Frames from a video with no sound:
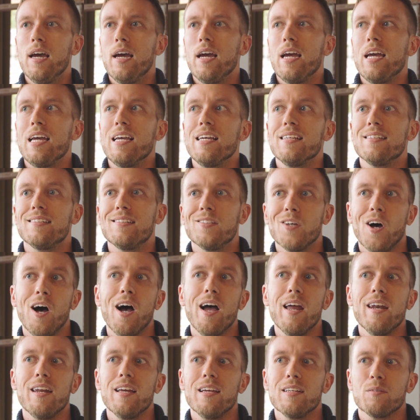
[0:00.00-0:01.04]
his
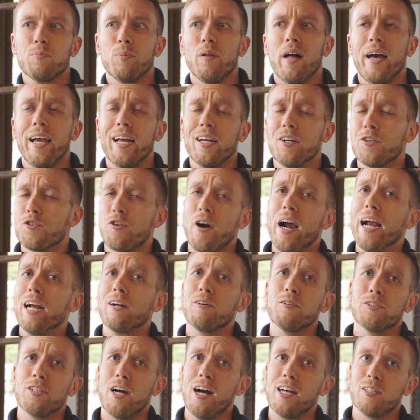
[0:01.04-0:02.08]
son is playing
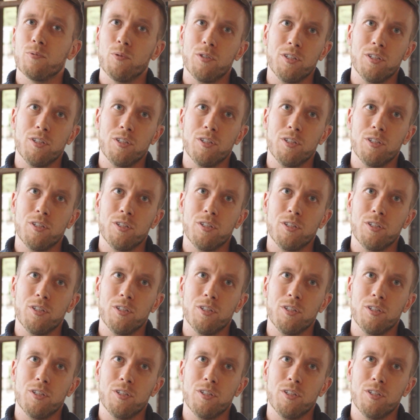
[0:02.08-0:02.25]
triangle toss,